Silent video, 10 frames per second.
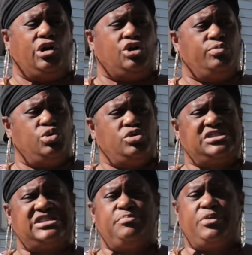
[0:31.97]

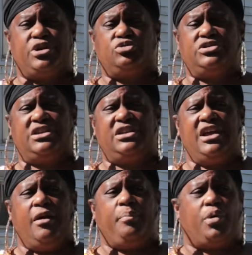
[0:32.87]
community building,
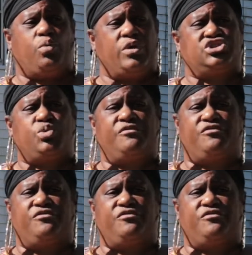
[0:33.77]
parental